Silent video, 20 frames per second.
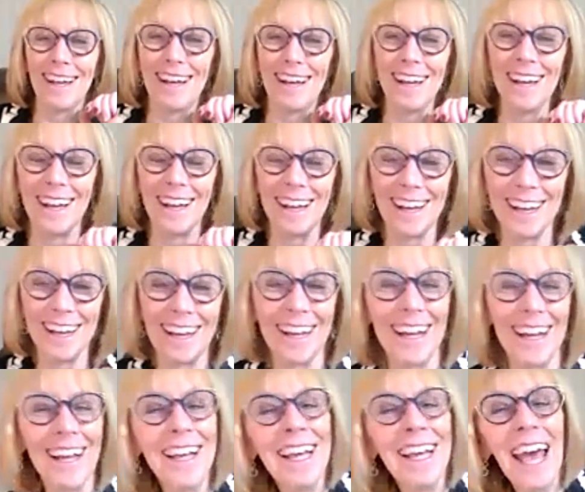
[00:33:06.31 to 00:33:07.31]

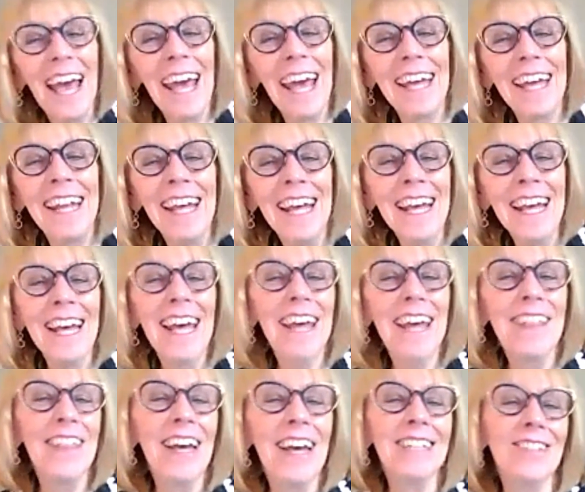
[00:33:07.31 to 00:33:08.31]

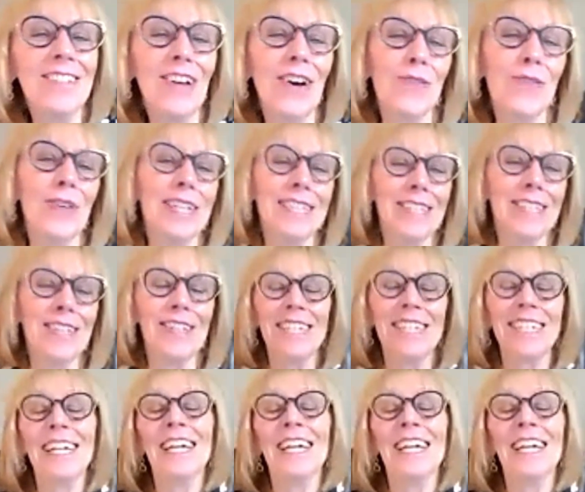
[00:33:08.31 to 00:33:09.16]
and that's always good.